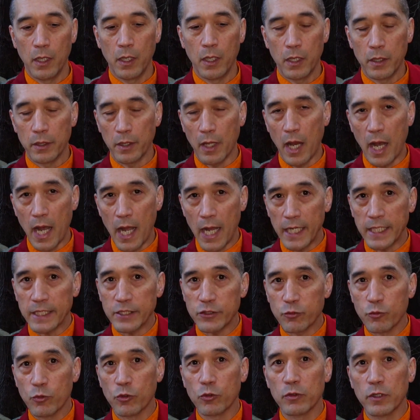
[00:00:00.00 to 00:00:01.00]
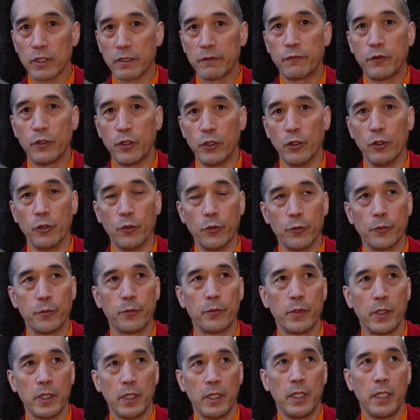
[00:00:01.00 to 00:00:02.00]
And the highest worldly view
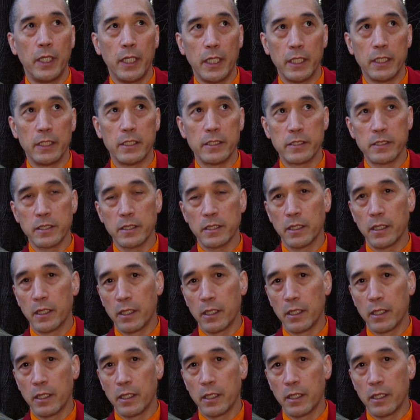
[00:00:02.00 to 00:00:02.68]
is,